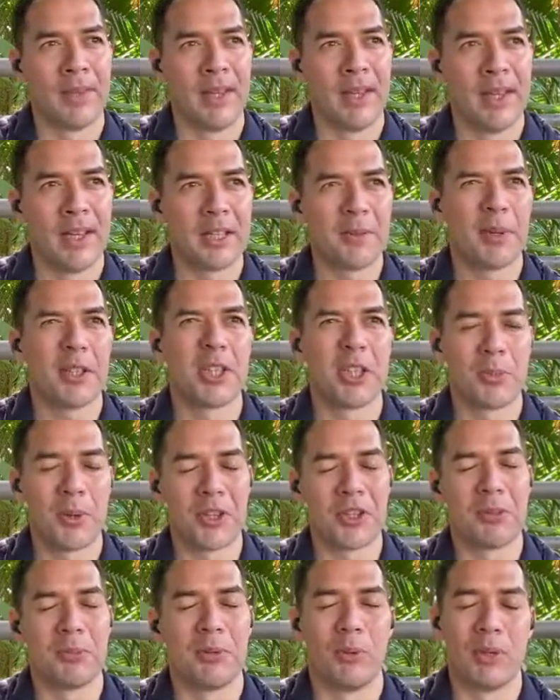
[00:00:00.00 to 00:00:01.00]
As much as
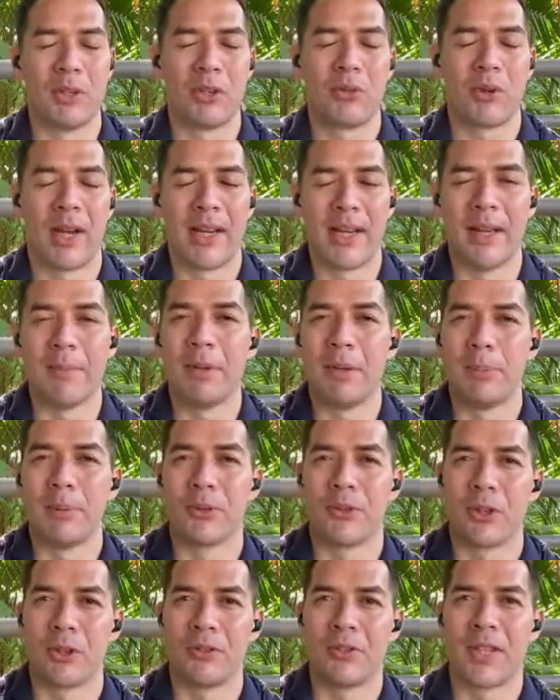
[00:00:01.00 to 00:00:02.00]
possible, we try and let
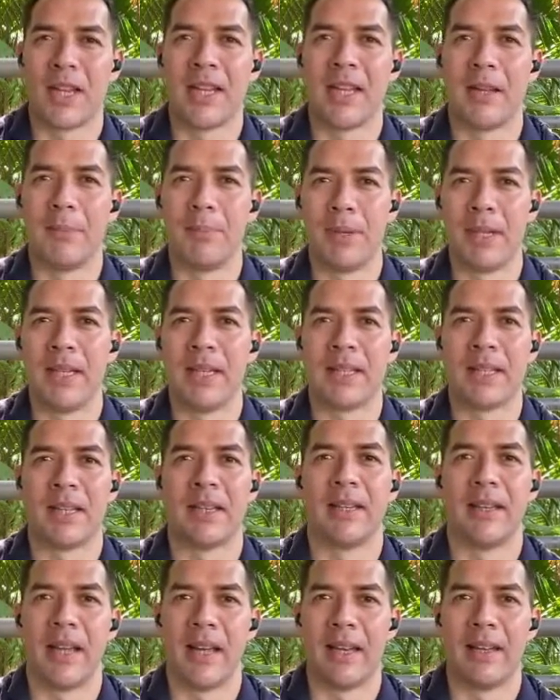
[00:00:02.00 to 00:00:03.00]
people sort of say their piece
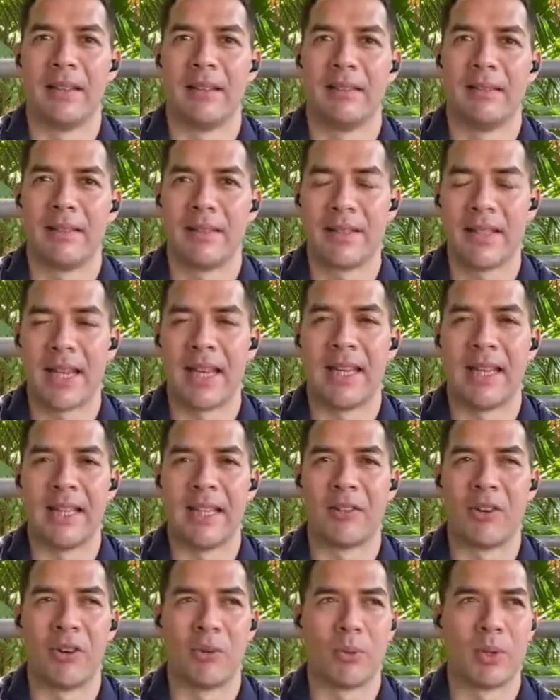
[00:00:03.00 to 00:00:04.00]
and say it in
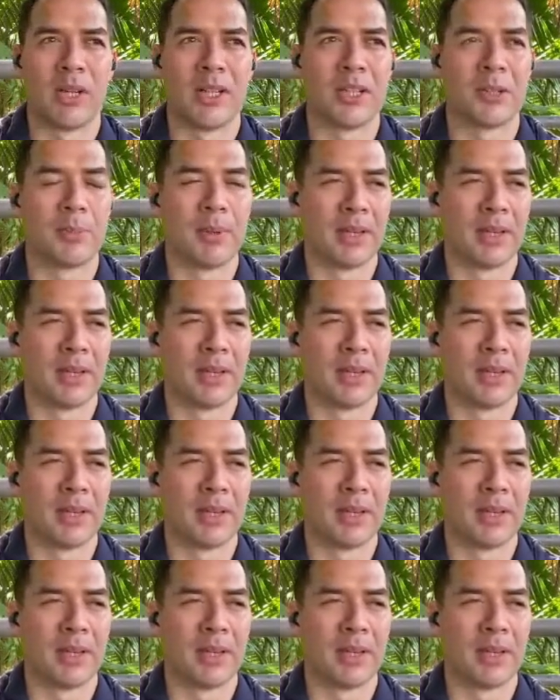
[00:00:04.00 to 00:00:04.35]
their own words.